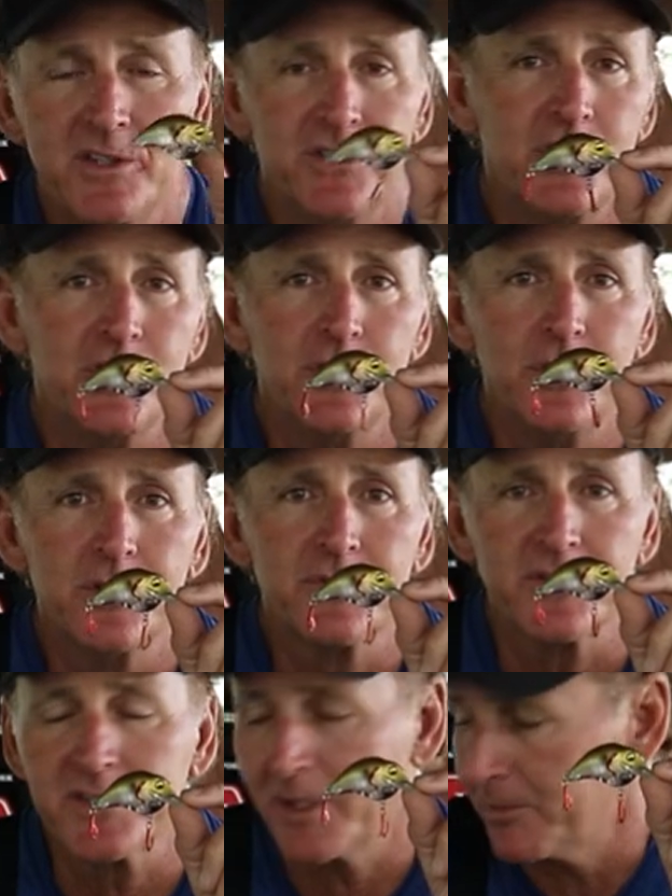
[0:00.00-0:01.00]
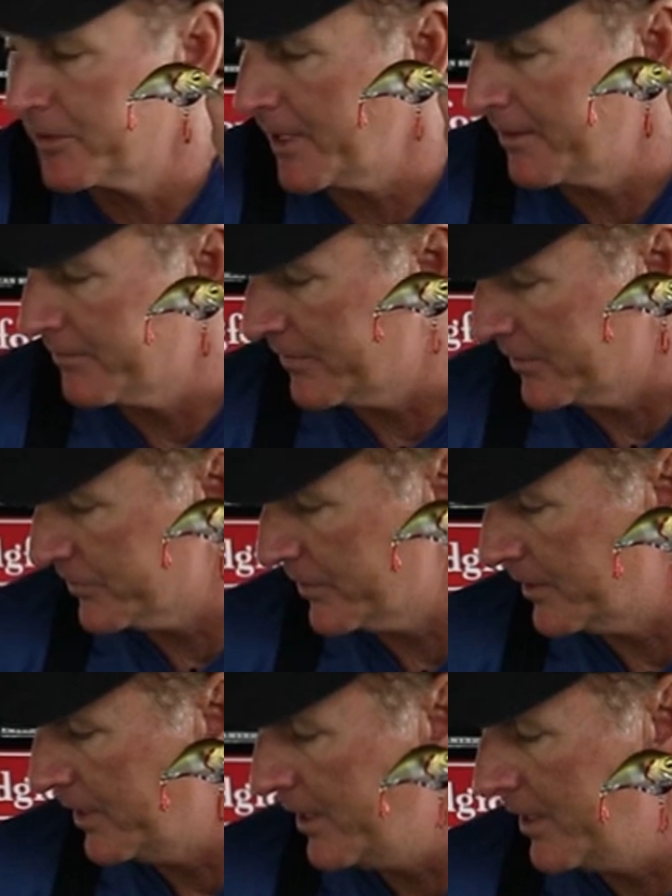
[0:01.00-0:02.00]
that you can use for summertime
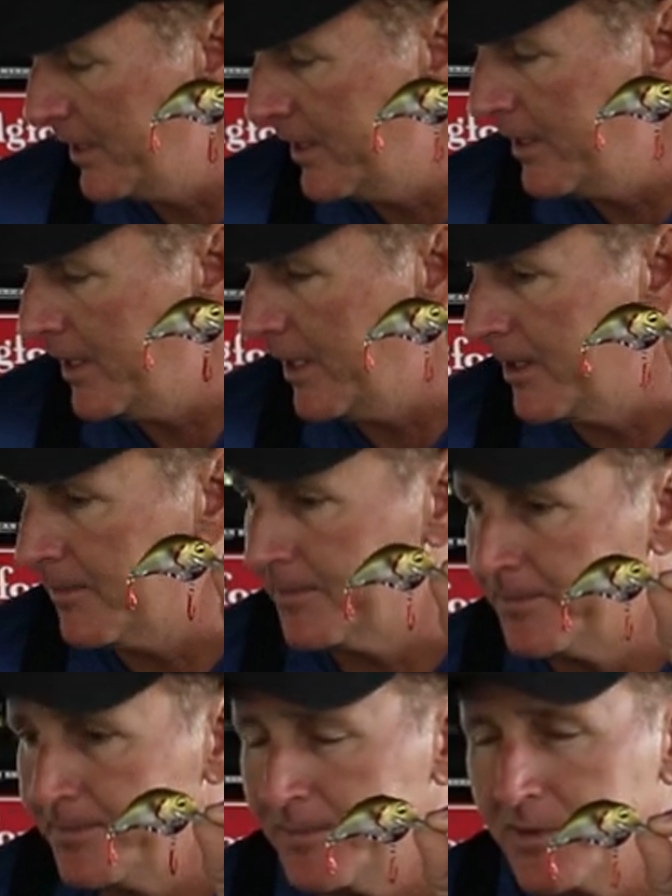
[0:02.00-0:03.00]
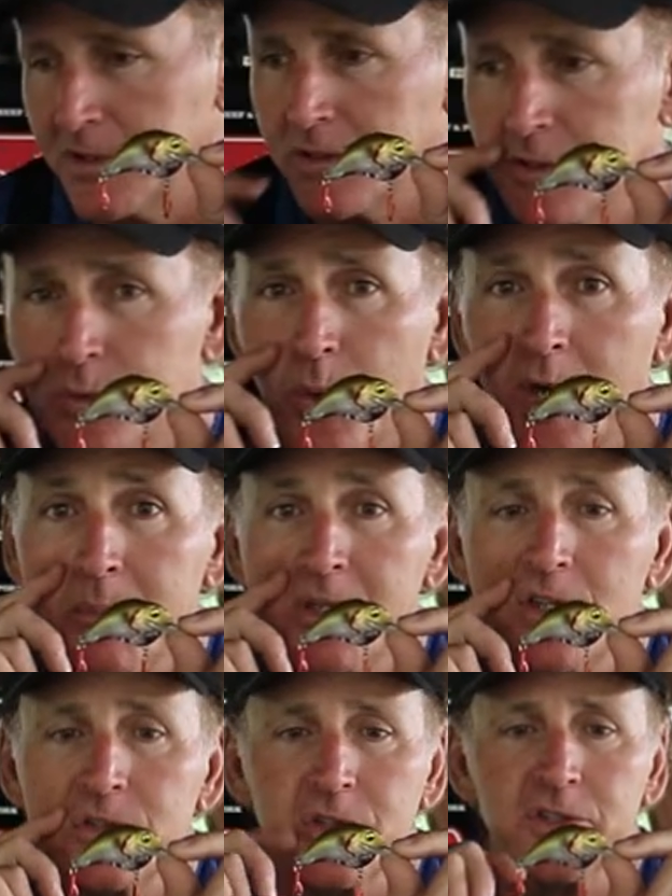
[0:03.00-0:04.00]
fishing.
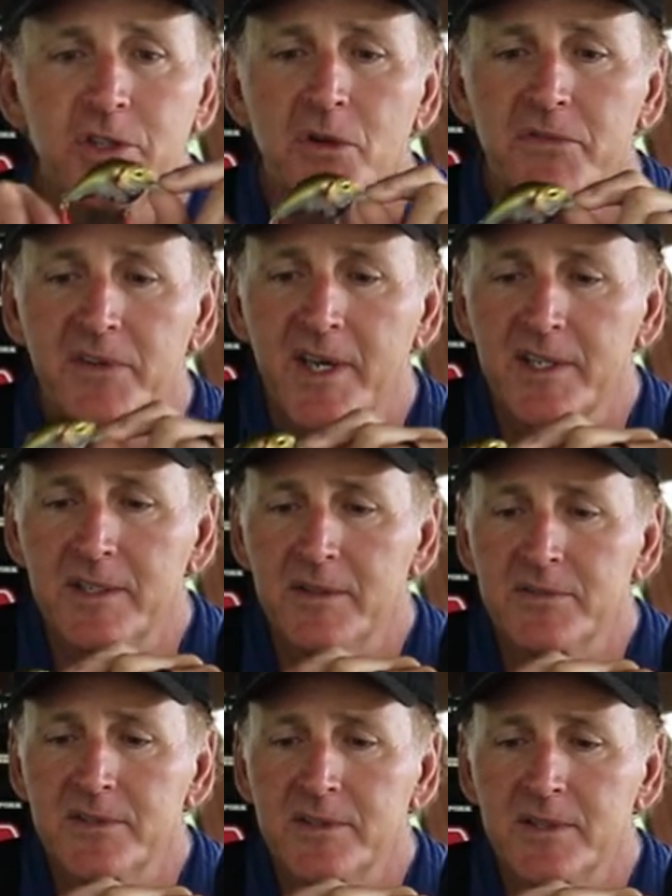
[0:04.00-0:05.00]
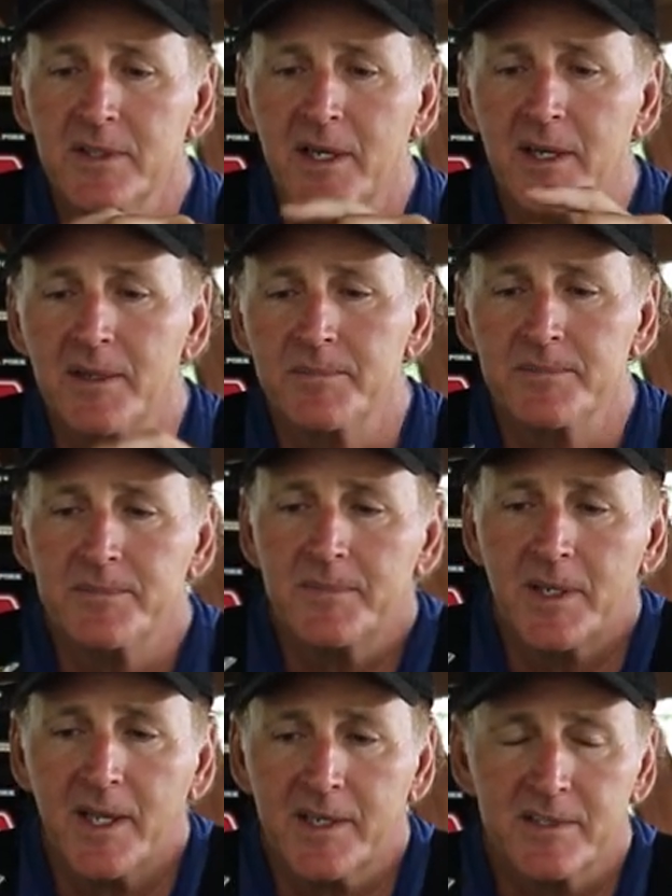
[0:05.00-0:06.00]
Squarebills are so effective, and
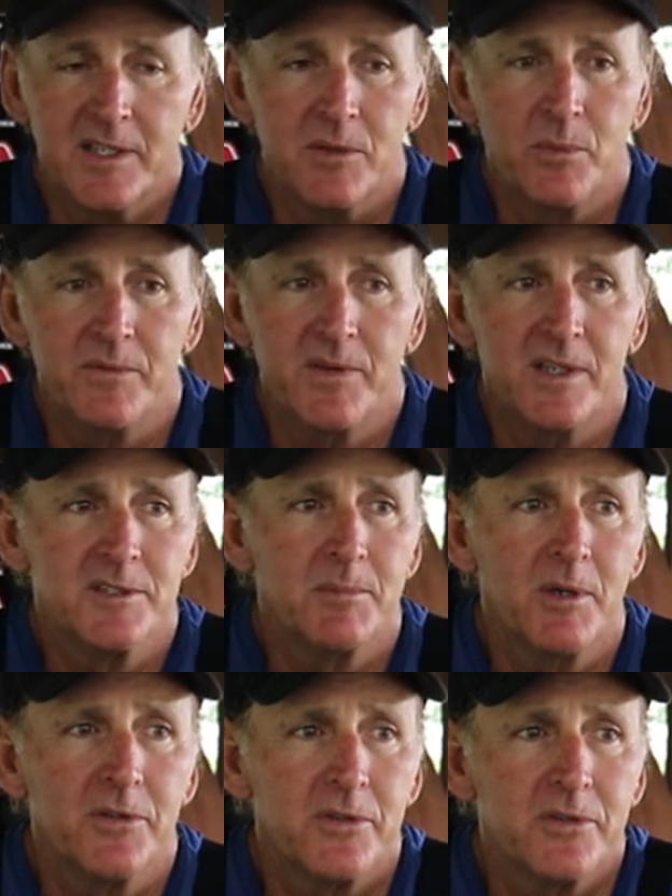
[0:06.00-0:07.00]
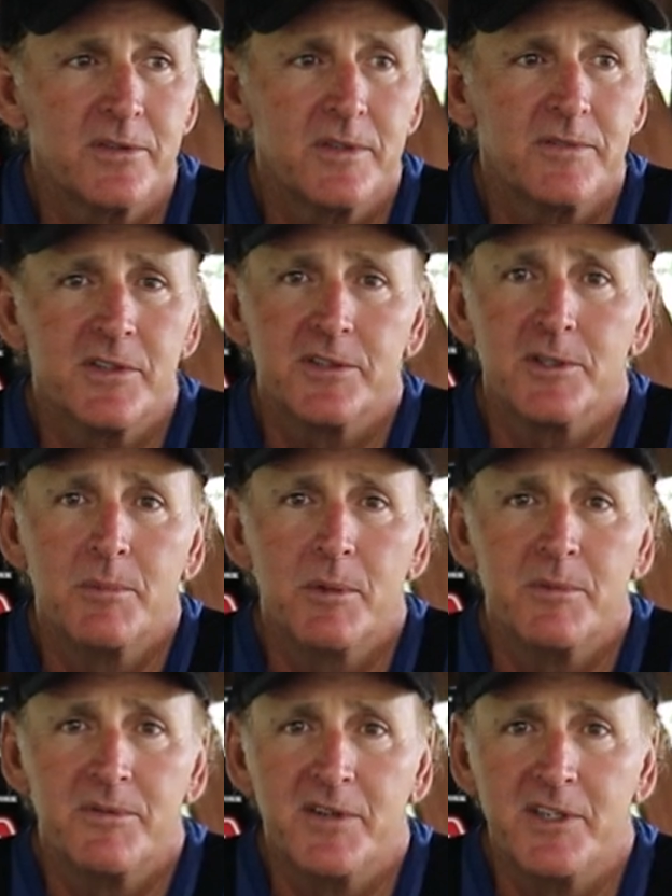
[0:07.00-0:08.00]
like I said, we've done some other Fish the
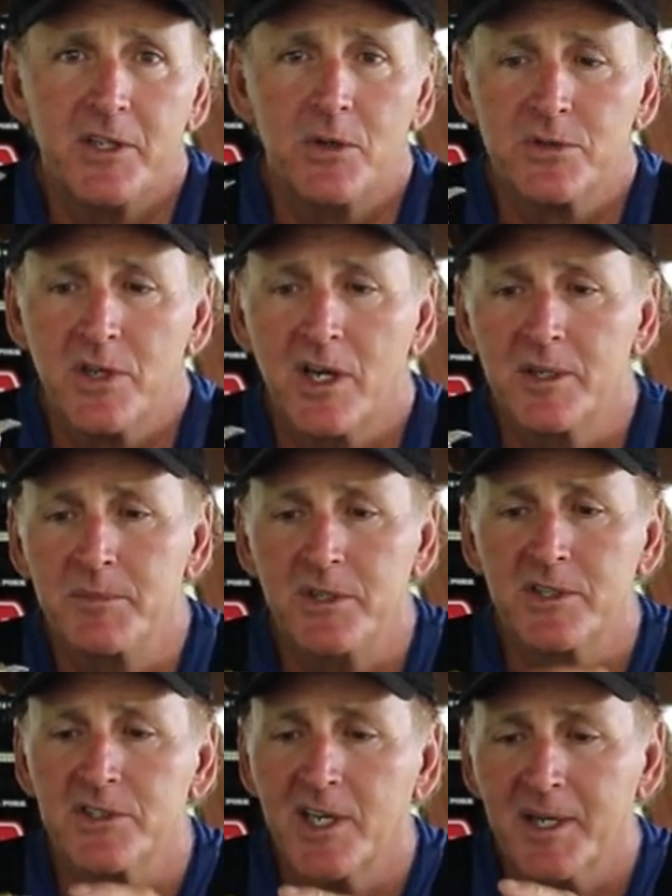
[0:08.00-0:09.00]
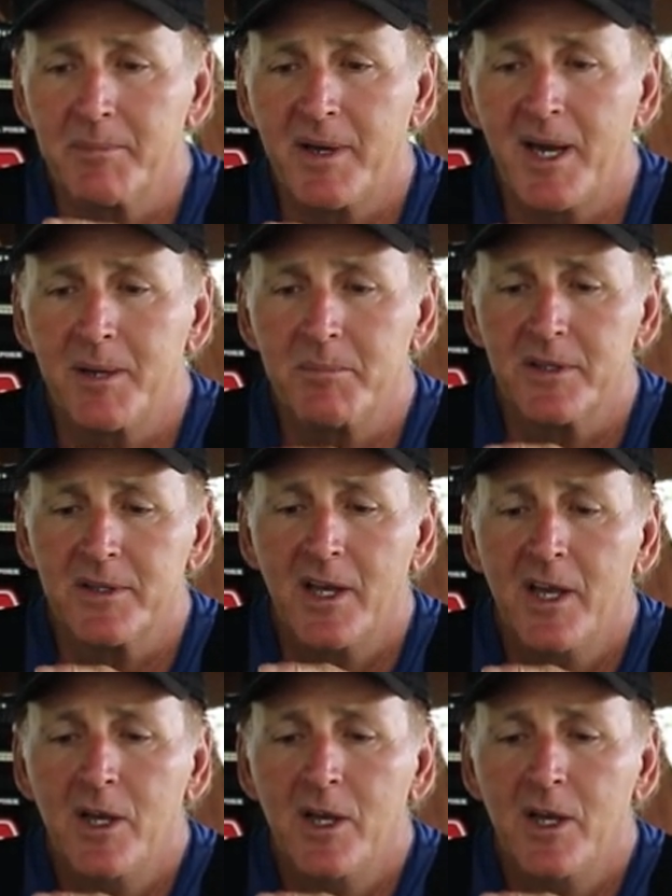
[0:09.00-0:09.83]
Moment videos on them. You can check them out, but